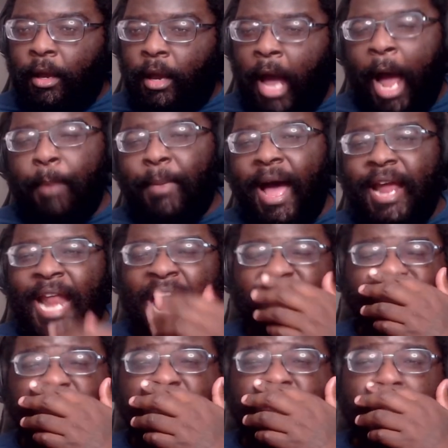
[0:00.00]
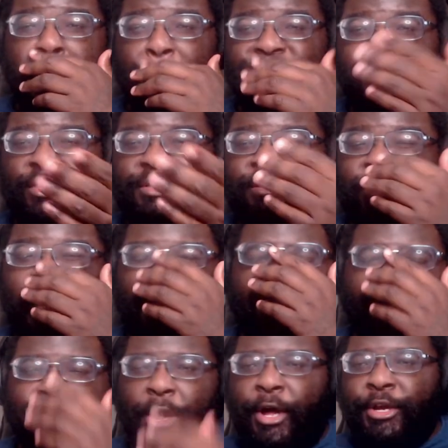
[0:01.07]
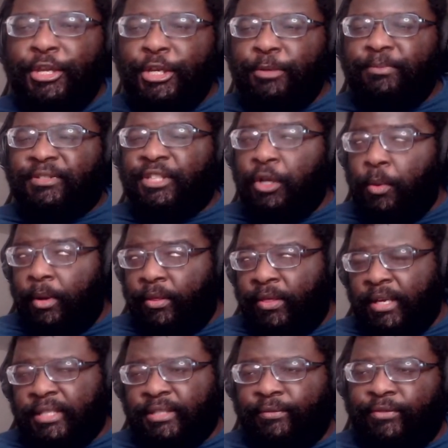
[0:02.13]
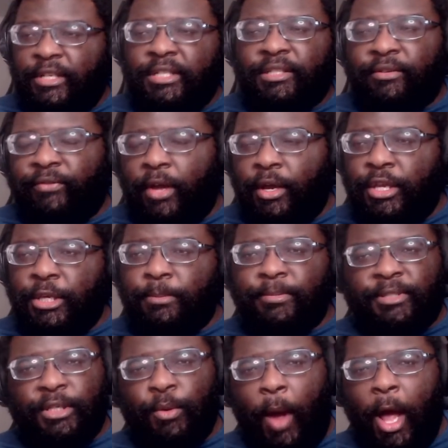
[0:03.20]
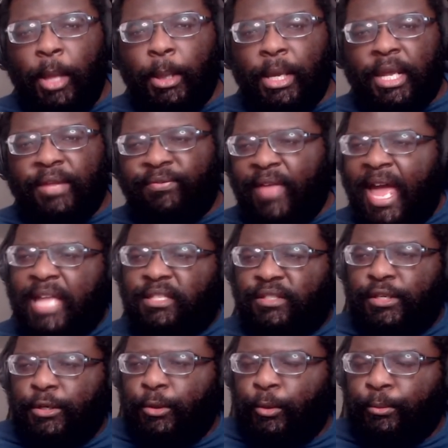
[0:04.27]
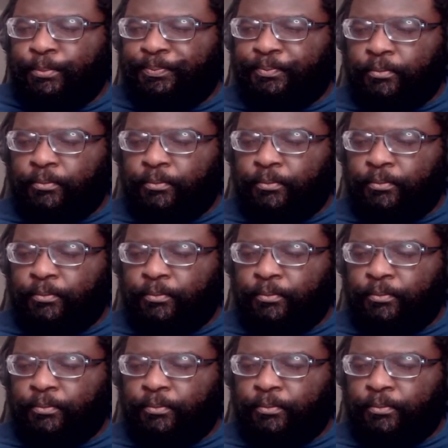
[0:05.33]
I might have to see if there's like a volume two of this. If there's a volume two, I'll look at that too.